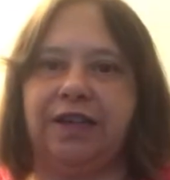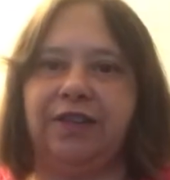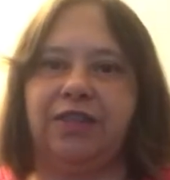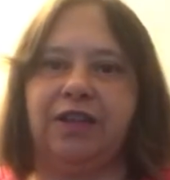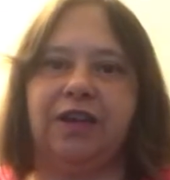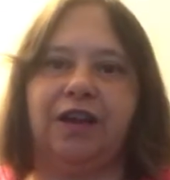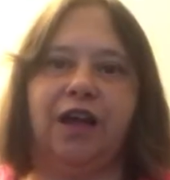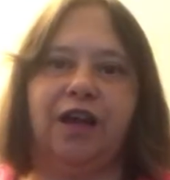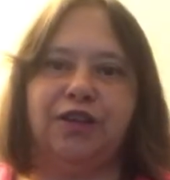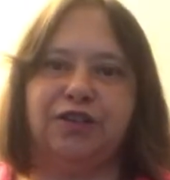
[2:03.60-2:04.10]
the
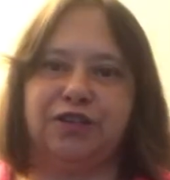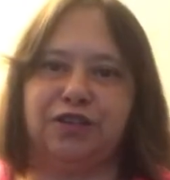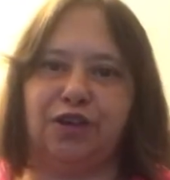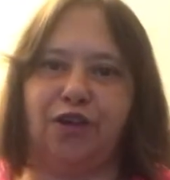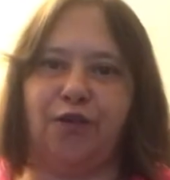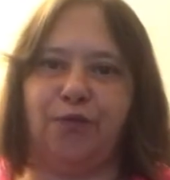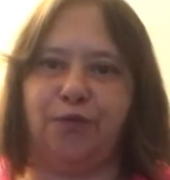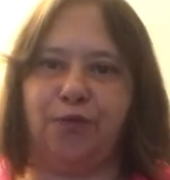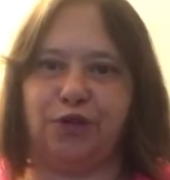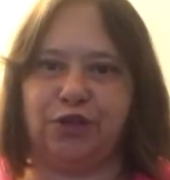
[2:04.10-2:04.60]
last lot
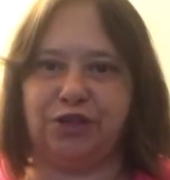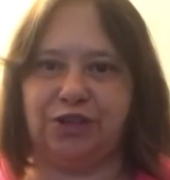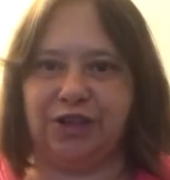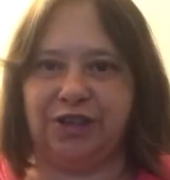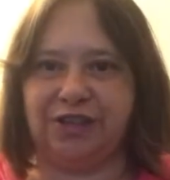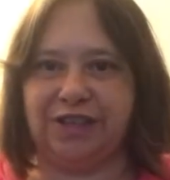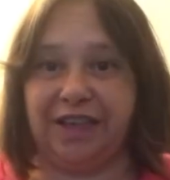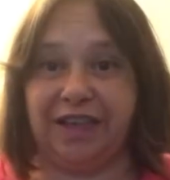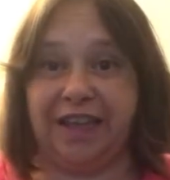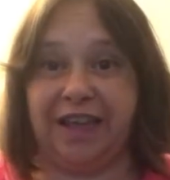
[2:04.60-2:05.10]
of washing I
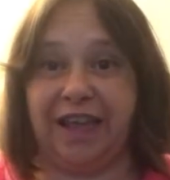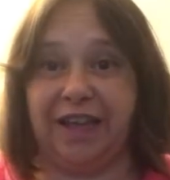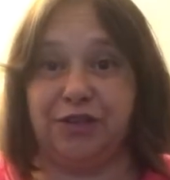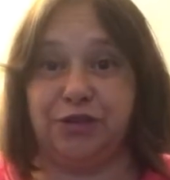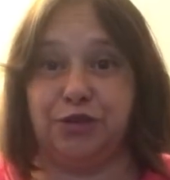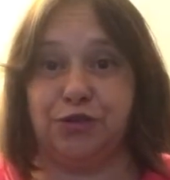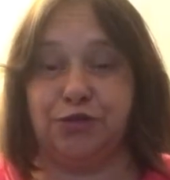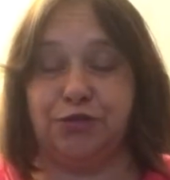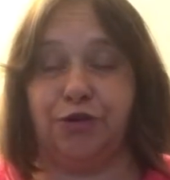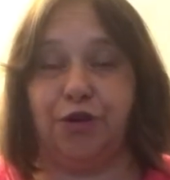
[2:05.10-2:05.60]
didn't
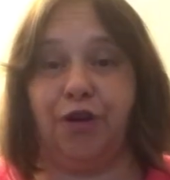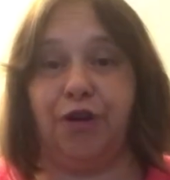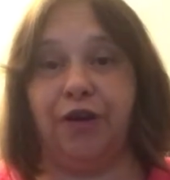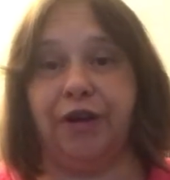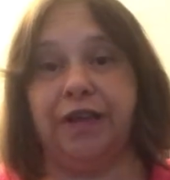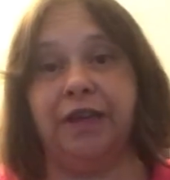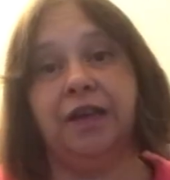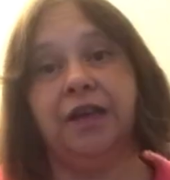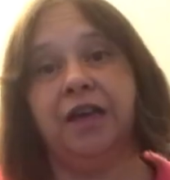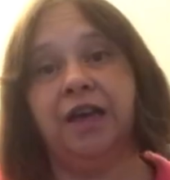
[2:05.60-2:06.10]
get dry,